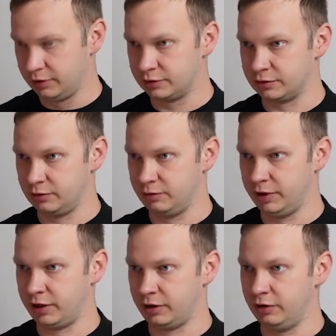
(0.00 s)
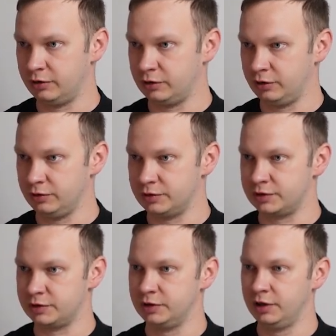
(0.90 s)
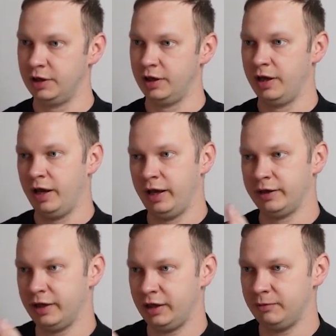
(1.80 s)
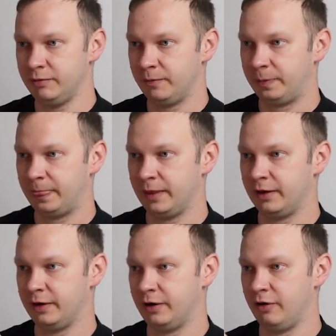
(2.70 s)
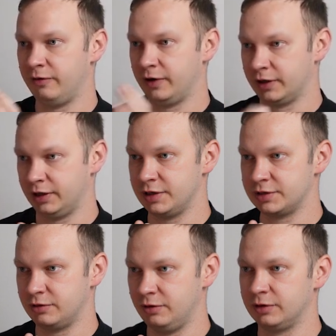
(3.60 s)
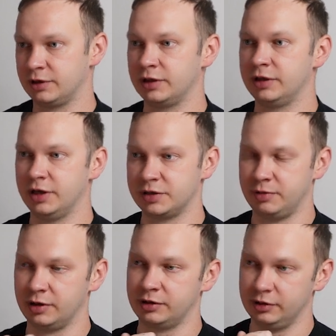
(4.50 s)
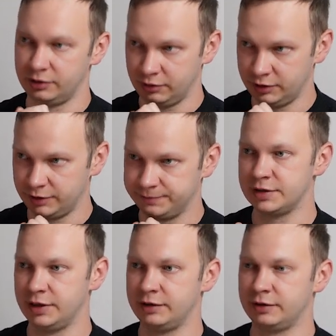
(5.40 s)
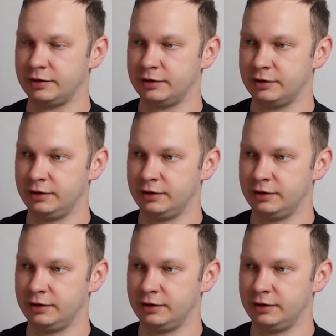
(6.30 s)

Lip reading: So we are going to use a name of a class called dashboard controller that